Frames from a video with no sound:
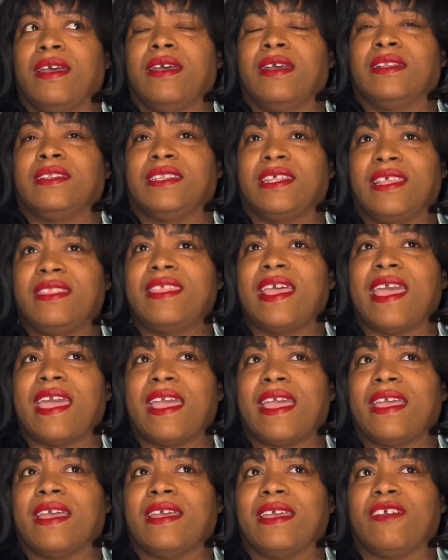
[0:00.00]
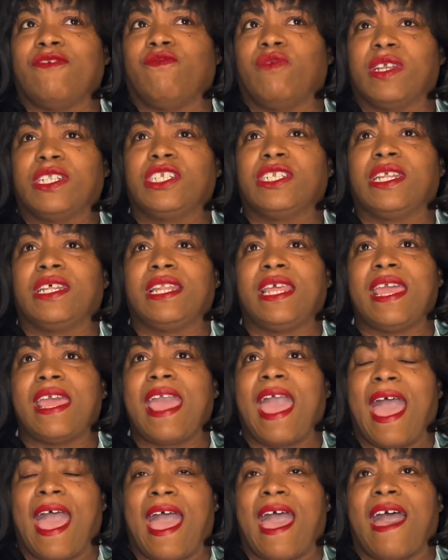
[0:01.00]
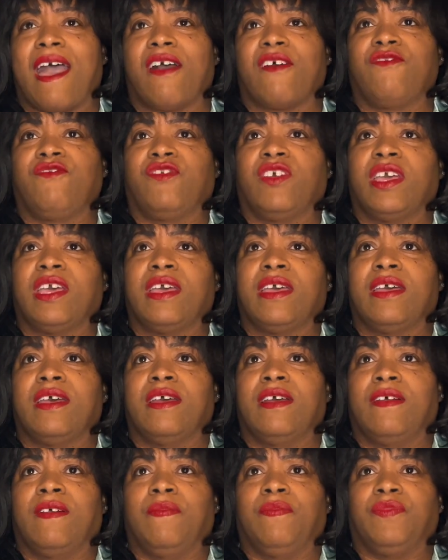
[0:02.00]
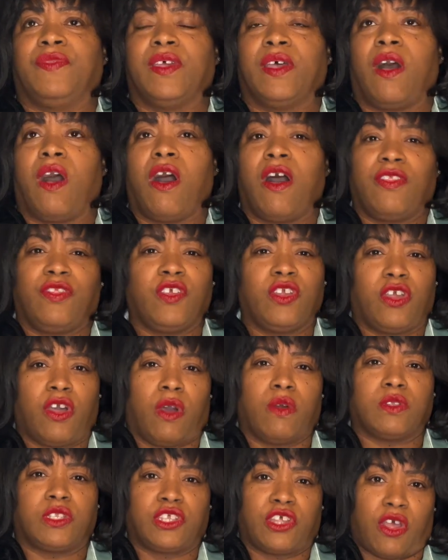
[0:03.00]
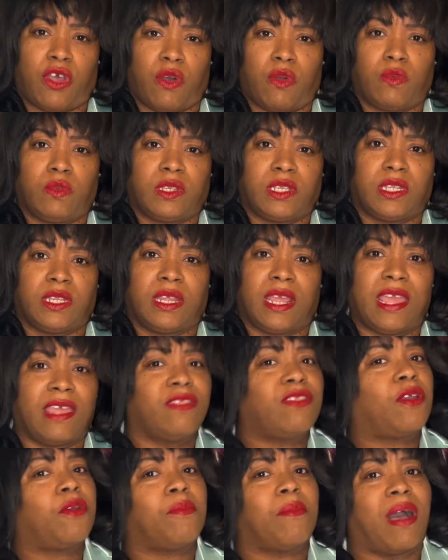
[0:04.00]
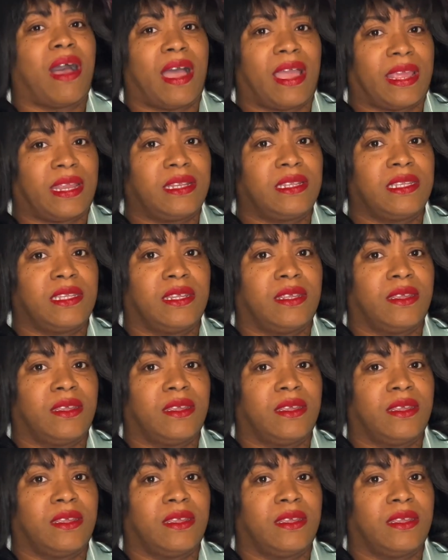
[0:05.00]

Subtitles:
Did they originally have the on-the-go tote in their mind,